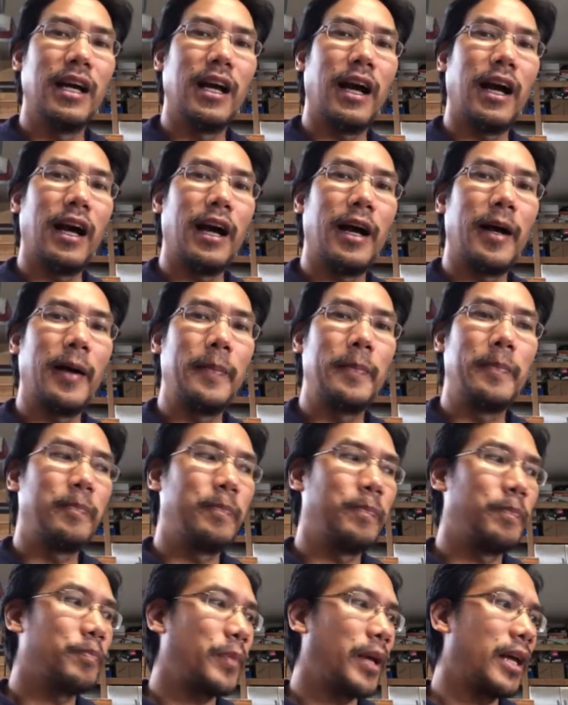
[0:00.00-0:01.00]

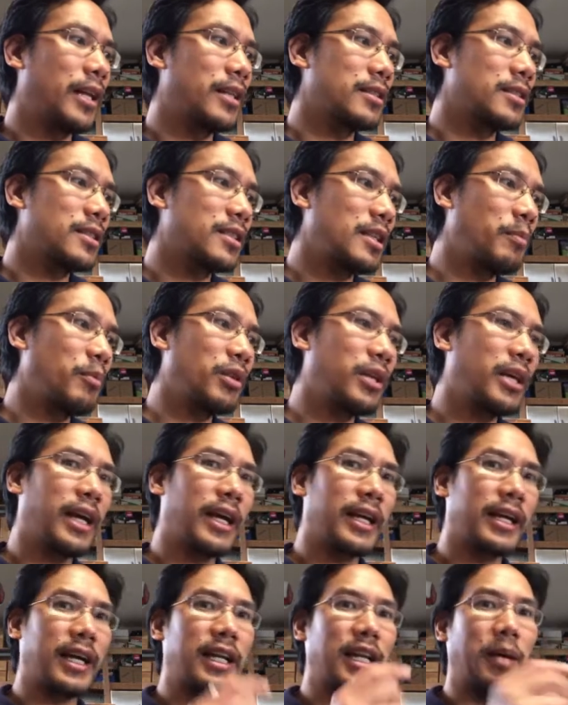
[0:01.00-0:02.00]
And some of
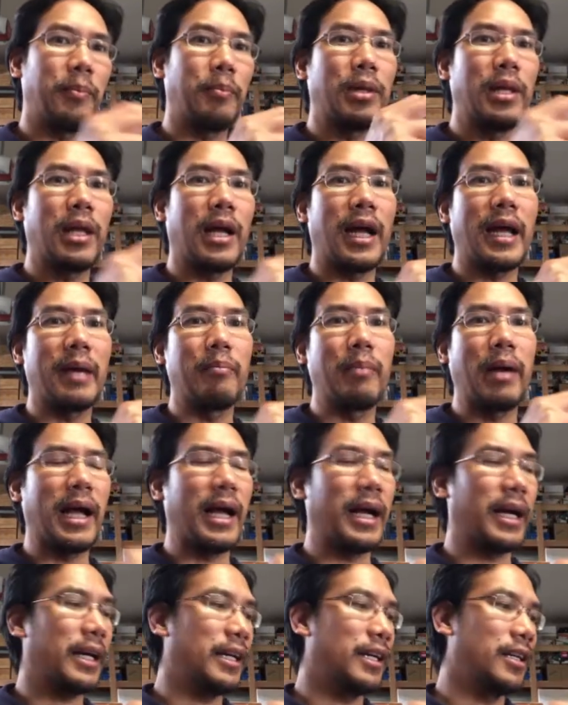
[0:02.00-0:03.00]
that I kind of apply
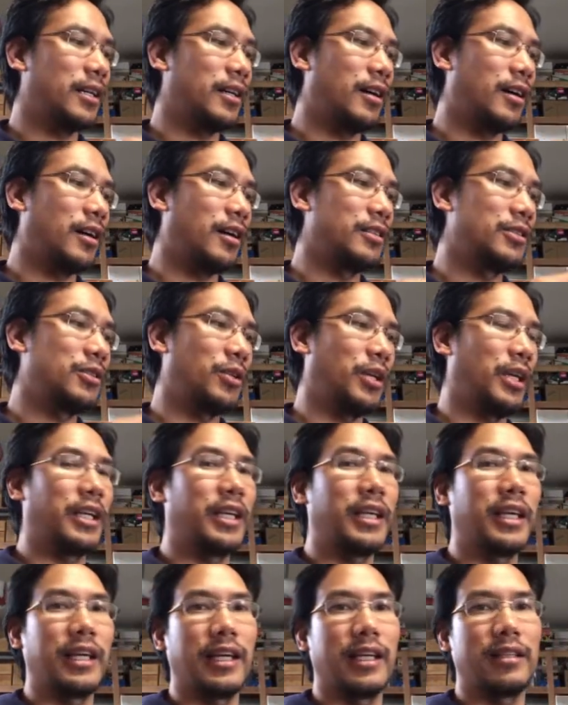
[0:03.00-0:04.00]
back onto
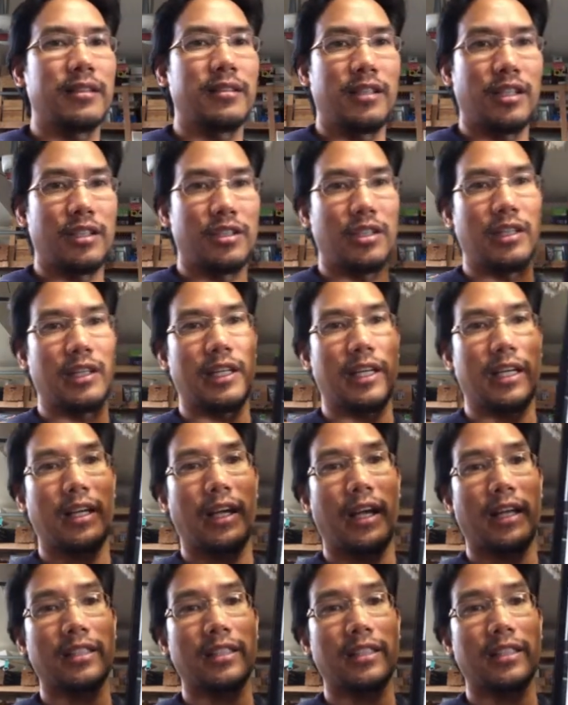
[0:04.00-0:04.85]
inking it digitally,